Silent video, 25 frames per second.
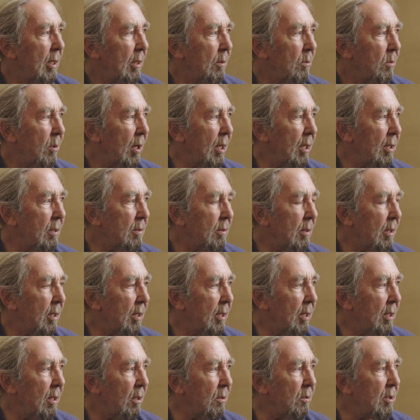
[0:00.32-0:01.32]
Well,
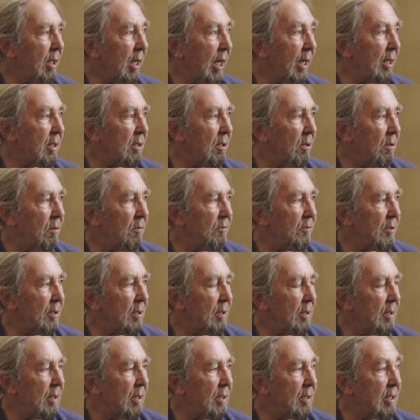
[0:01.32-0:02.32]
it all kicked off
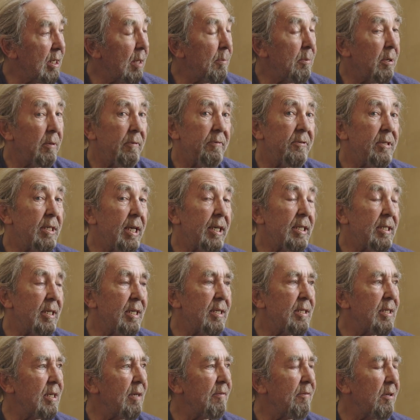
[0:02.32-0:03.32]
in the summer of
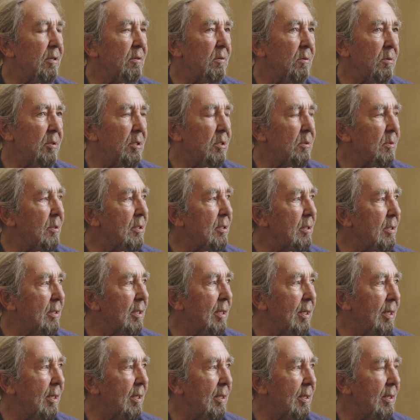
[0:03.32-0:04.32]
'67, which was
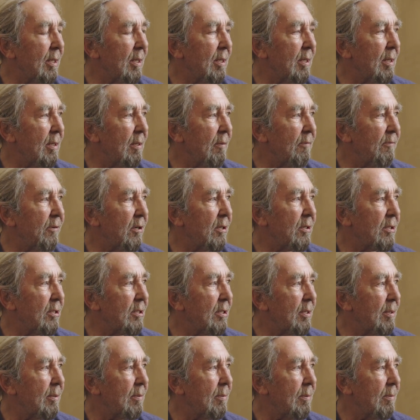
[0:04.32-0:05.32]
the
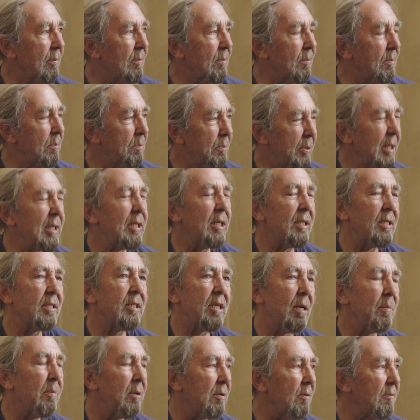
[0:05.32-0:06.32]
first British
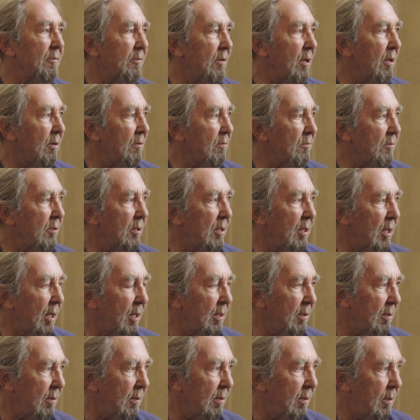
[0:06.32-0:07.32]
summer of love,
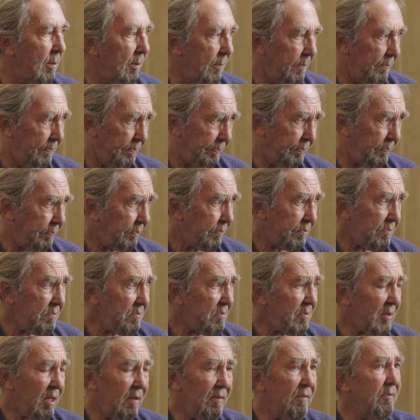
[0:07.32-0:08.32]
and
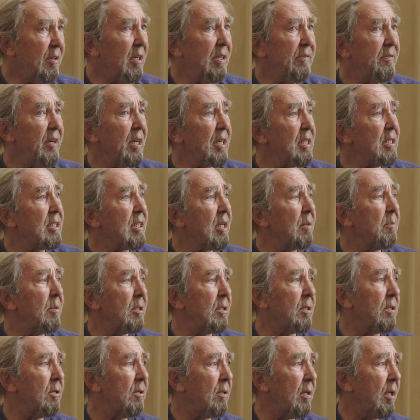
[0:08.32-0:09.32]
very, very similar
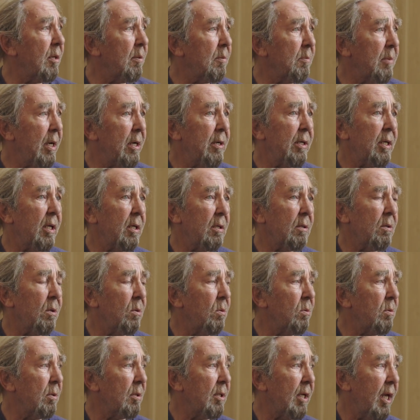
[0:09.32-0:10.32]
to the American
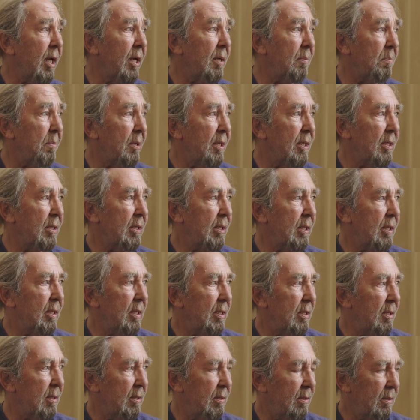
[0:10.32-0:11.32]
Golden Gate Park
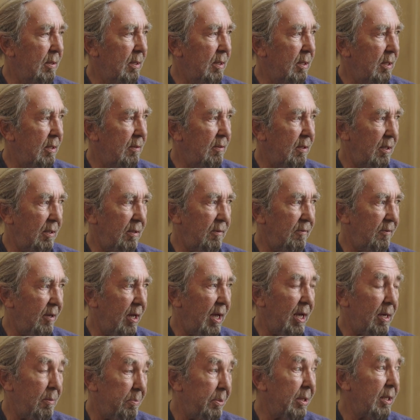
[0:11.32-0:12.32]
event
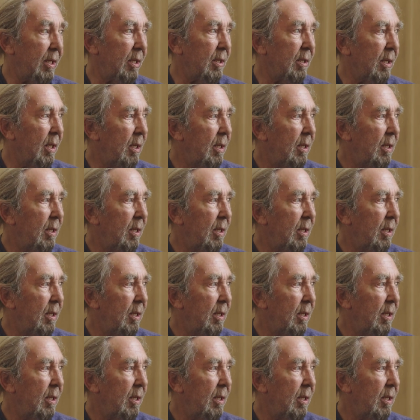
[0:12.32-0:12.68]
happening.